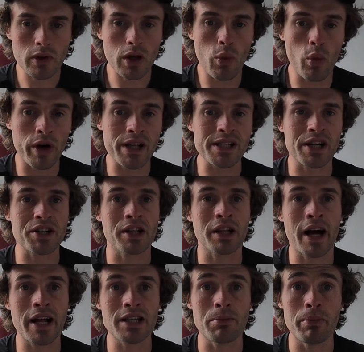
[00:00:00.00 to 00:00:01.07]
what it's actually
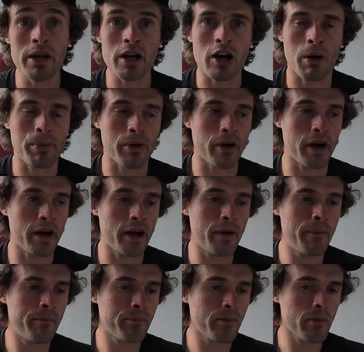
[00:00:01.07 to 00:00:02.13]
like to be a
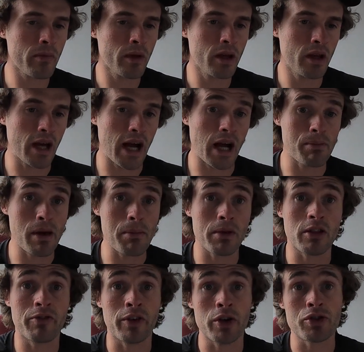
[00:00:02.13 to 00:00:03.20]
copywriter, and maybe
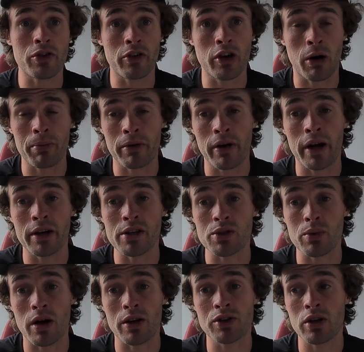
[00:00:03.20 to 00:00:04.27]
the future of copywriting as
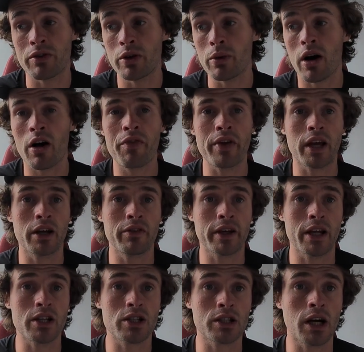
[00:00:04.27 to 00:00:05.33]
well. So if you are thinking of
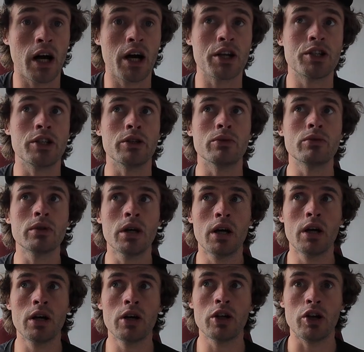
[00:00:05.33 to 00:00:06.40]
getting started, you
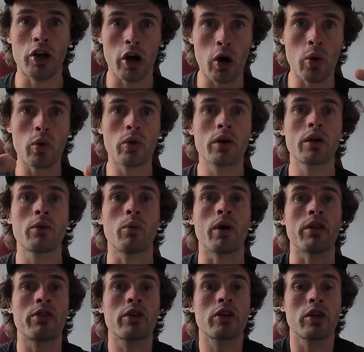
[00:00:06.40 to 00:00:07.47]
can know
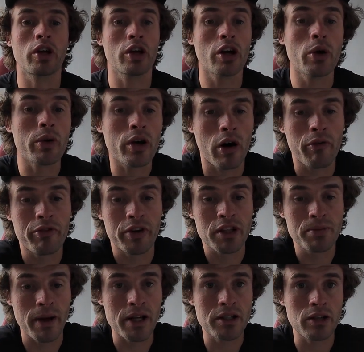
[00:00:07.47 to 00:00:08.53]
with
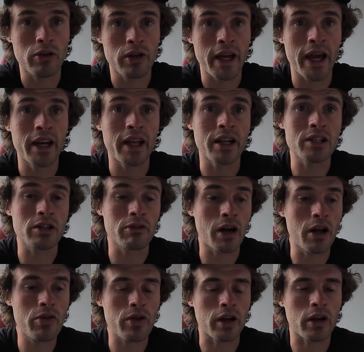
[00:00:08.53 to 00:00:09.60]
confidence base that you're getting into the
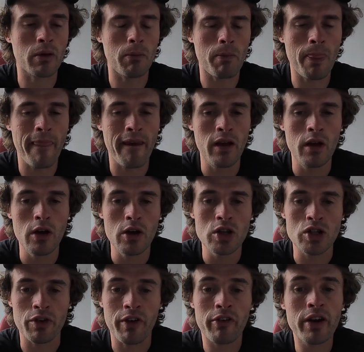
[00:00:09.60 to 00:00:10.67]
right thing.
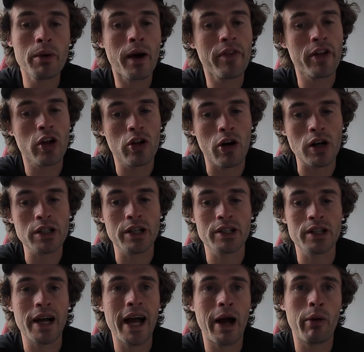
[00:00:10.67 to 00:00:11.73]
So if I rewind the clocks
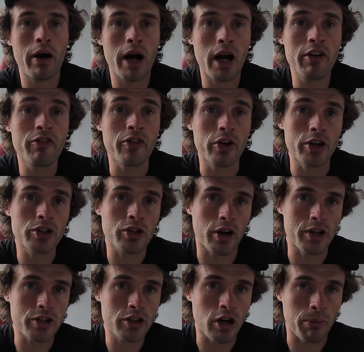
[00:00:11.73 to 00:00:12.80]
as to how I first
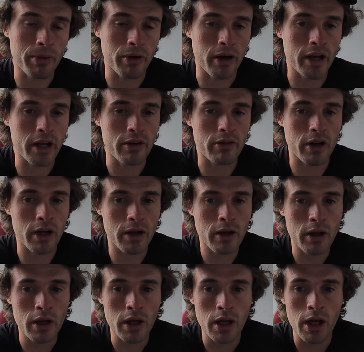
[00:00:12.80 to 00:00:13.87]
got into copywriting, right?
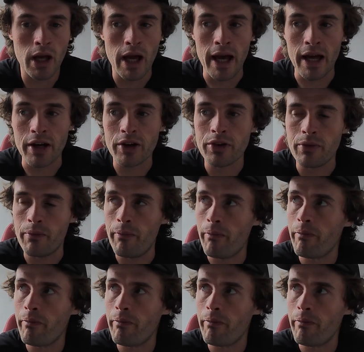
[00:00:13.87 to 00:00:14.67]
And